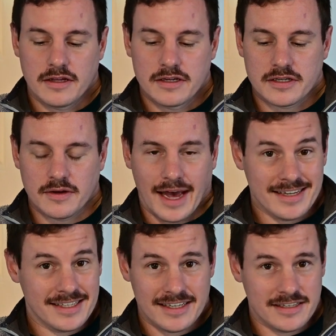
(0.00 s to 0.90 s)
So
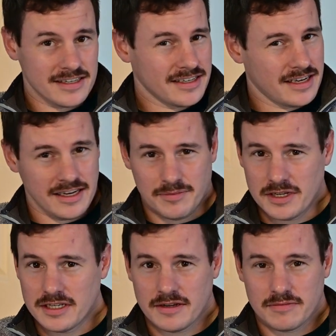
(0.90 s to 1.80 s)
editing, keep
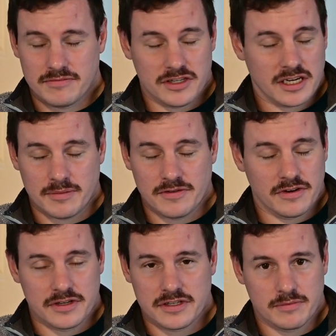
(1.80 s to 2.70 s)
it just keep it
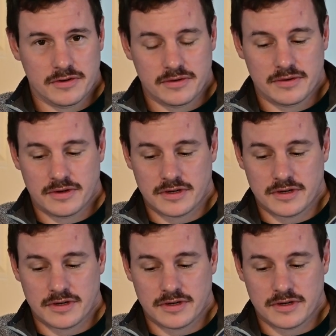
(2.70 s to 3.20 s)
very simple.